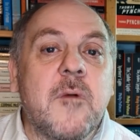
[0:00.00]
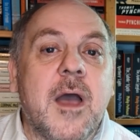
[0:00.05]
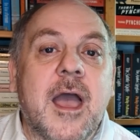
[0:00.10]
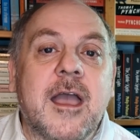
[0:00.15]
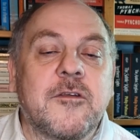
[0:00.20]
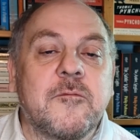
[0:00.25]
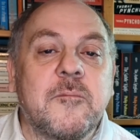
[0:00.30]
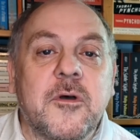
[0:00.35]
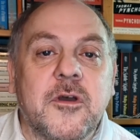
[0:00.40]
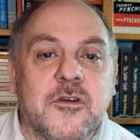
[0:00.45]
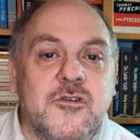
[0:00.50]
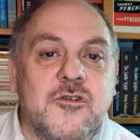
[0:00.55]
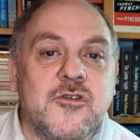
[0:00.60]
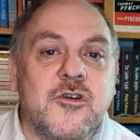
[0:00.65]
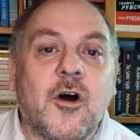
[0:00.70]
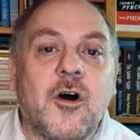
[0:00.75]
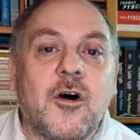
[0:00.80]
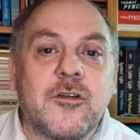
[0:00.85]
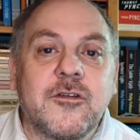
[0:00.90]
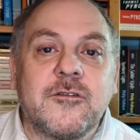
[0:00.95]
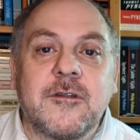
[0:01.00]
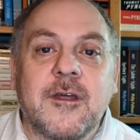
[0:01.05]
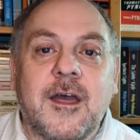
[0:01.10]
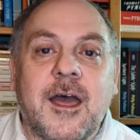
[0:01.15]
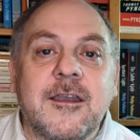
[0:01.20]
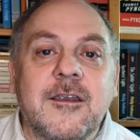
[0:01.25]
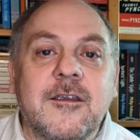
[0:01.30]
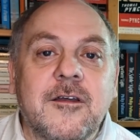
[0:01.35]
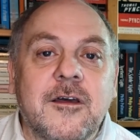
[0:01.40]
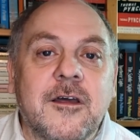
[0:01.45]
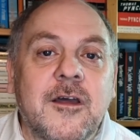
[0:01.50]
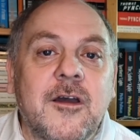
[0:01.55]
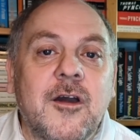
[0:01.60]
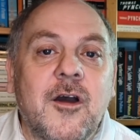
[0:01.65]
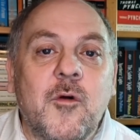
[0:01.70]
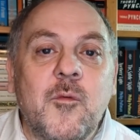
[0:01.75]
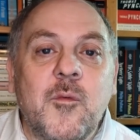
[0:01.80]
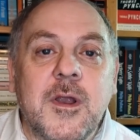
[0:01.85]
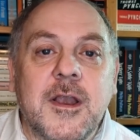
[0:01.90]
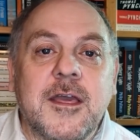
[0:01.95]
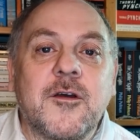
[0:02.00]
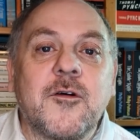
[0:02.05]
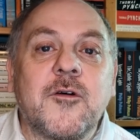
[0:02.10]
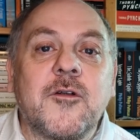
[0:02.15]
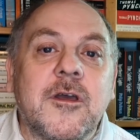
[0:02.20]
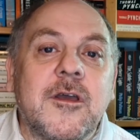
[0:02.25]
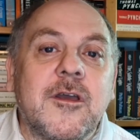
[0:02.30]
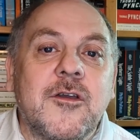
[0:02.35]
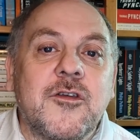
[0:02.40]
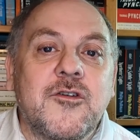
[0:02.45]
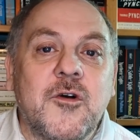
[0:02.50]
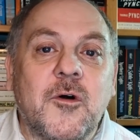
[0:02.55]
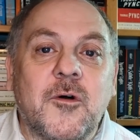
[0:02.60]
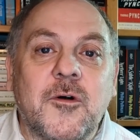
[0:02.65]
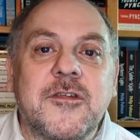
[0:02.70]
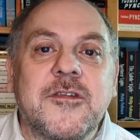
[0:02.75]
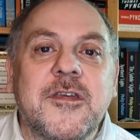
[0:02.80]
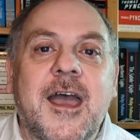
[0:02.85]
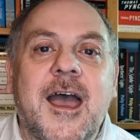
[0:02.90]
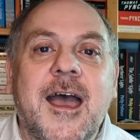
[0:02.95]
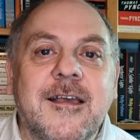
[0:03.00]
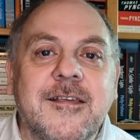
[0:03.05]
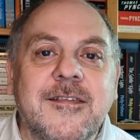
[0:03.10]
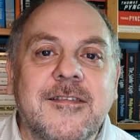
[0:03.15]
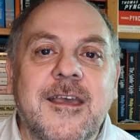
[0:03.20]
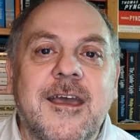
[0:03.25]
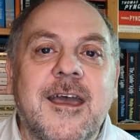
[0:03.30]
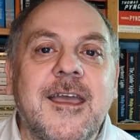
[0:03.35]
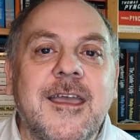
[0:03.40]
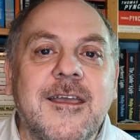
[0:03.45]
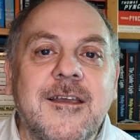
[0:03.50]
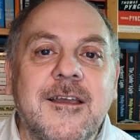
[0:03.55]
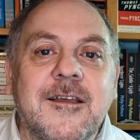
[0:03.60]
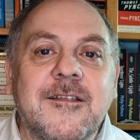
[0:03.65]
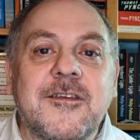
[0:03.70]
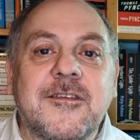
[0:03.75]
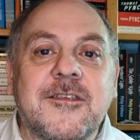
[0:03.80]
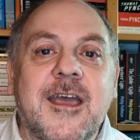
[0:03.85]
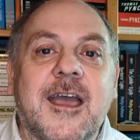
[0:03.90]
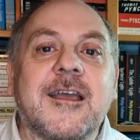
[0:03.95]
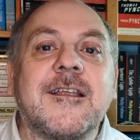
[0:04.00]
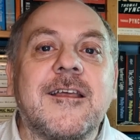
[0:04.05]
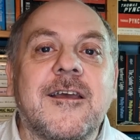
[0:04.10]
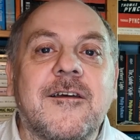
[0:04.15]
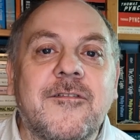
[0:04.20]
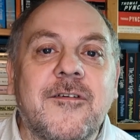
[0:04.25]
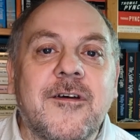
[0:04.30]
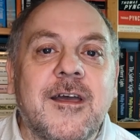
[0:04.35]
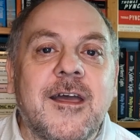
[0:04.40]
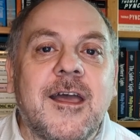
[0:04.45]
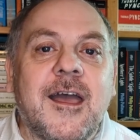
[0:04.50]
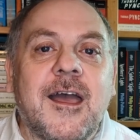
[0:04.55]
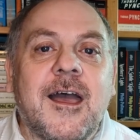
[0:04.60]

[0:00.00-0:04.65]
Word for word: expert shot, and a, a, really good choice as a detective.